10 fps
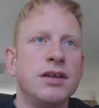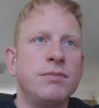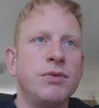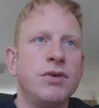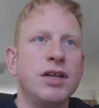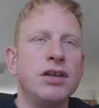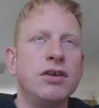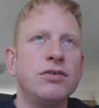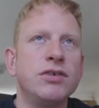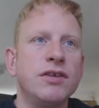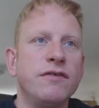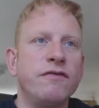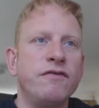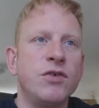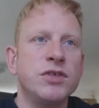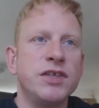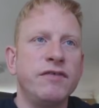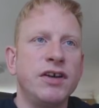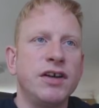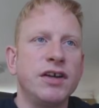I bought a load of
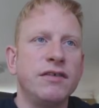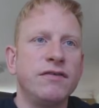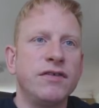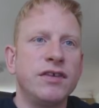45